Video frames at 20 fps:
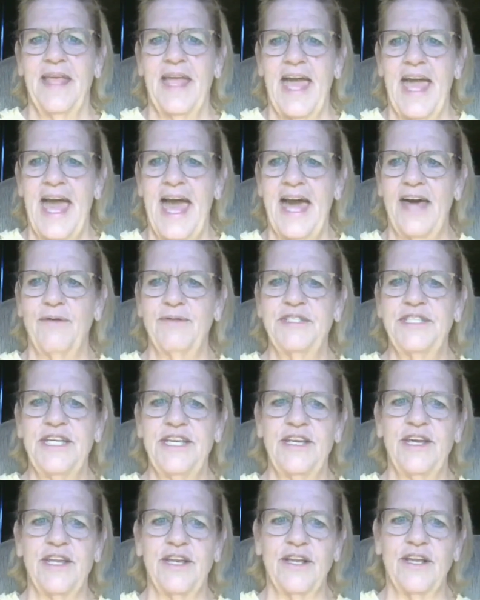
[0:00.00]
How is he
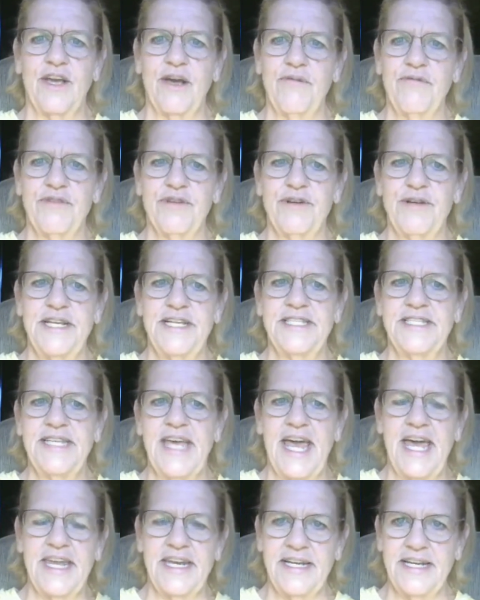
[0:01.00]
going to go through his
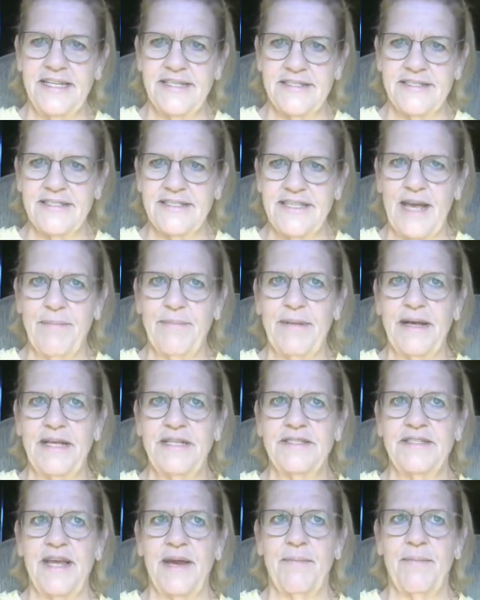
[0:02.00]
head in his
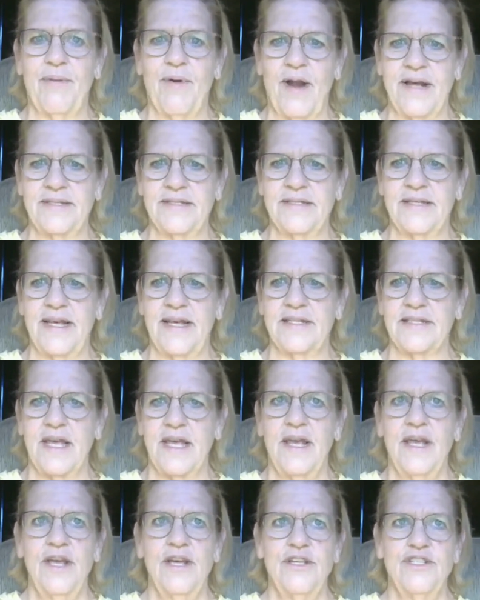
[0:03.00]
step-by-step process?
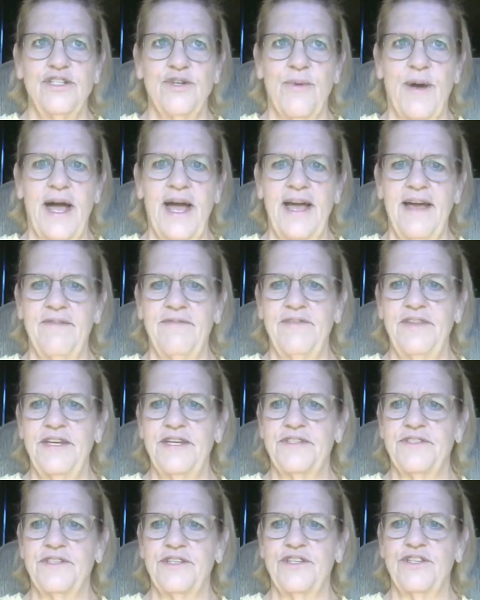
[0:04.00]
Do I have
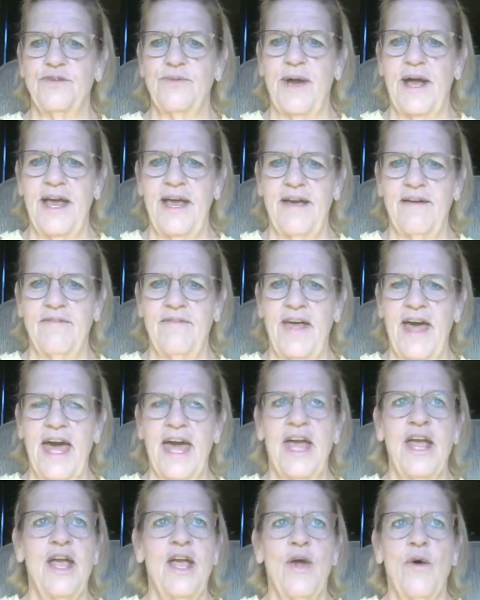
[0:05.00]
this and do I have that?
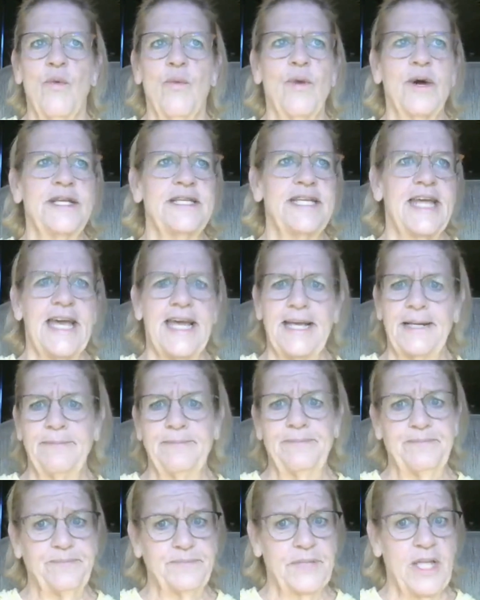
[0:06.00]
One day,
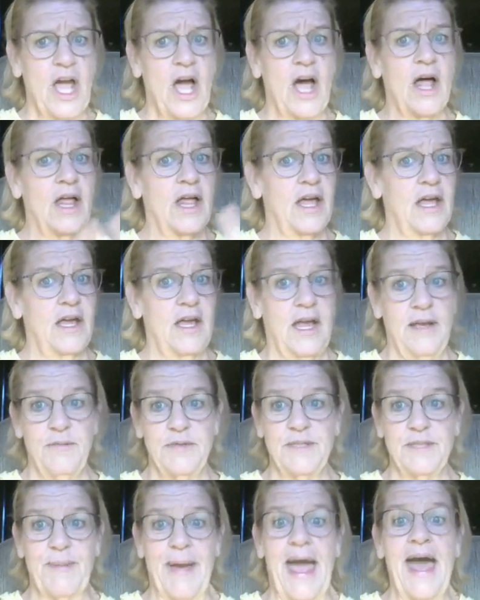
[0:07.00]
y'all, it
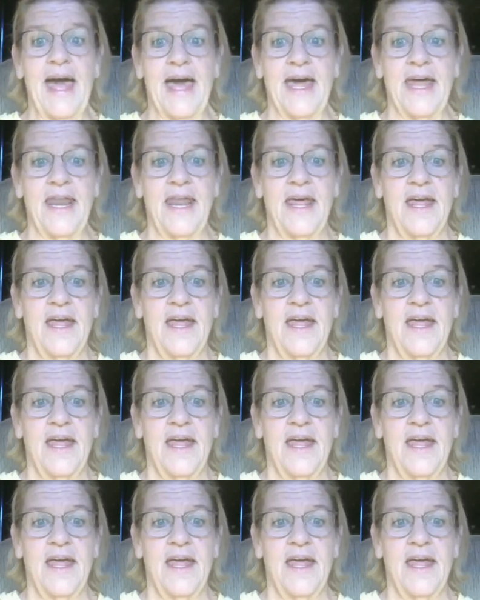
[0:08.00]
was bad.